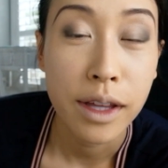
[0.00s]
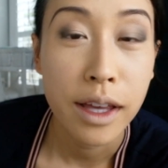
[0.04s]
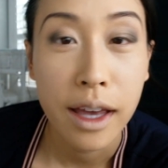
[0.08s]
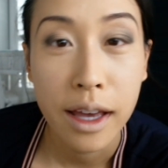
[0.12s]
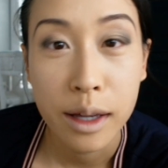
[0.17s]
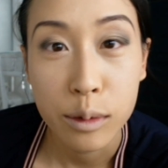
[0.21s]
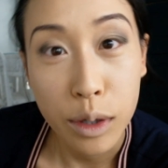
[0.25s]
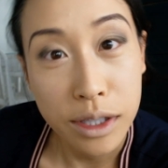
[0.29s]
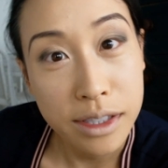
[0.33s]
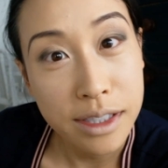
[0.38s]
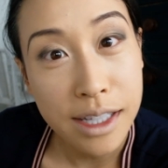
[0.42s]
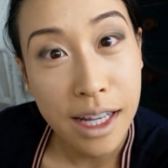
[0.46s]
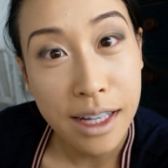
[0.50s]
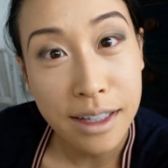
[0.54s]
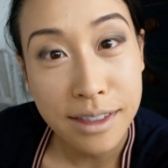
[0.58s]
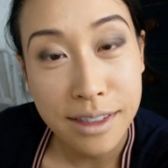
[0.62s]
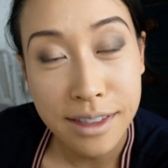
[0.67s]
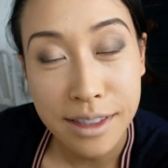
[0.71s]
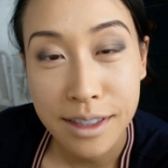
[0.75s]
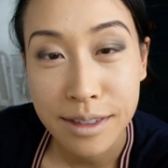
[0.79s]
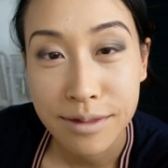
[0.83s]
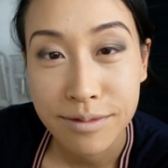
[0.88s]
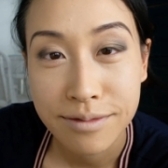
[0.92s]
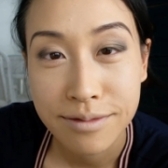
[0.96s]
And what's
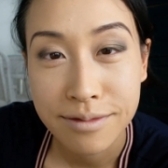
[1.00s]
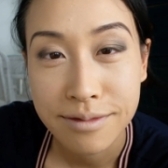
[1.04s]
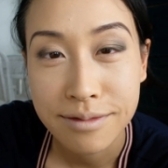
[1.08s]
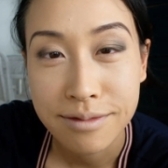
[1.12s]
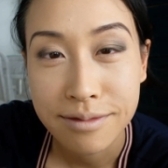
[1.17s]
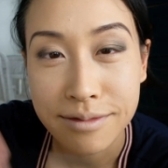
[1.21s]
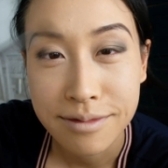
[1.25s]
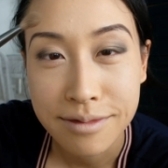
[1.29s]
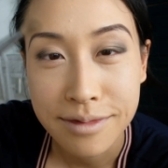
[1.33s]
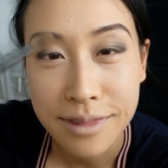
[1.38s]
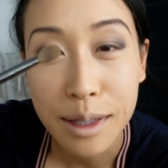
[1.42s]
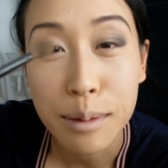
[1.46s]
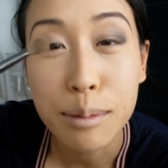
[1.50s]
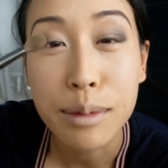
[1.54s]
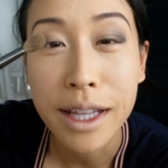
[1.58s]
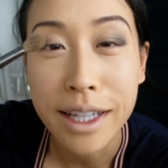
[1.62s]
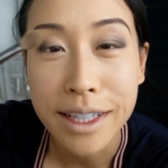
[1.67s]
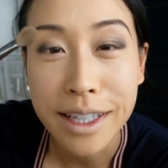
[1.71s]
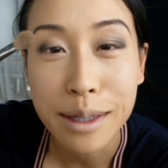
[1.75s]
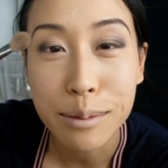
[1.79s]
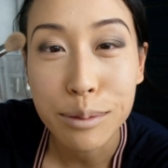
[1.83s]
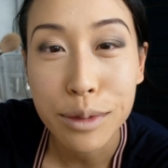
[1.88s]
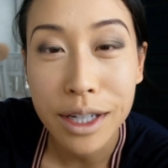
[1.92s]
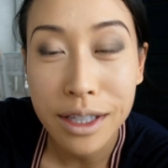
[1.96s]
next? The
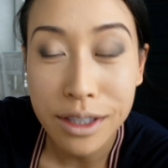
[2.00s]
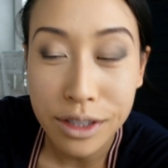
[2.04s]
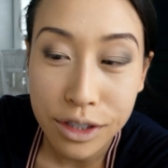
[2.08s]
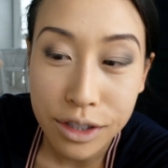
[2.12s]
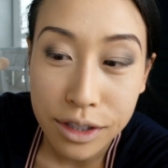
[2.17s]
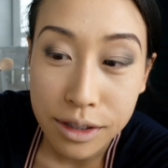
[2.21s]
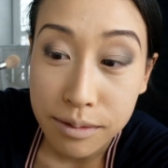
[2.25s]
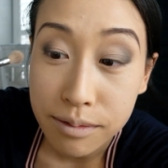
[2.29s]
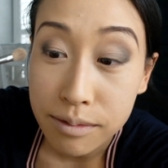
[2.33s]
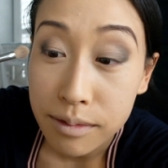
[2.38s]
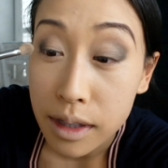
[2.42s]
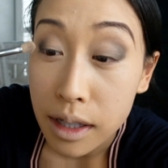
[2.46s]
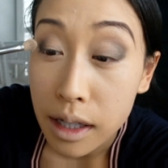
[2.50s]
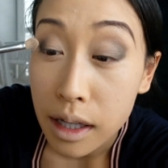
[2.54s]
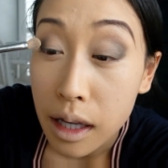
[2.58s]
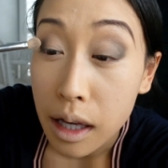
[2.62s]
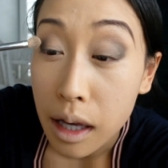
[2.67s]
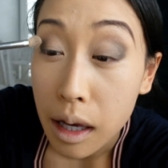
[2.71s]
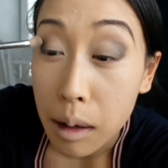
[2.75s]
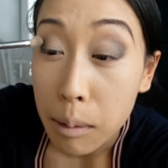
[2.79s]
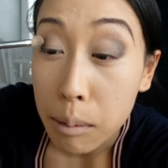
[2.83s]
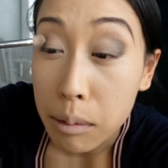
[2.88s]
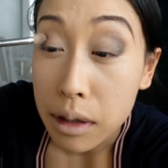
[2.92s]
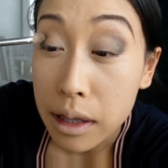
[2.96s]
blending brush.
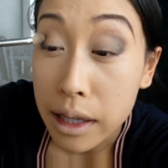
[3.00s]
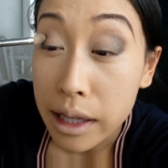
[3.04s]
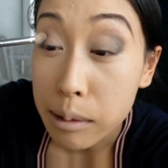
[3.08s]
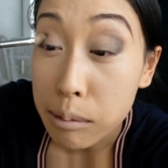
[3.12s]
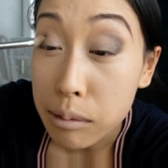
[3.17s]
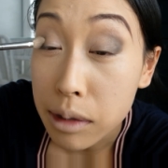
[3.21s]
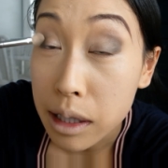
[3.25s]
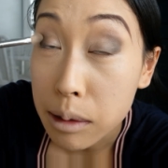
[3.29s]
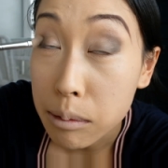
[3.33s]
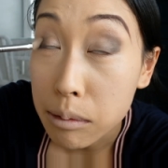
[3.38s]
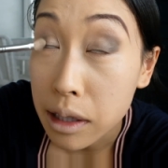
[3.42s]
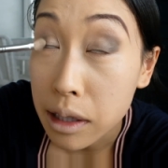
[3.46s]
Blend, blend,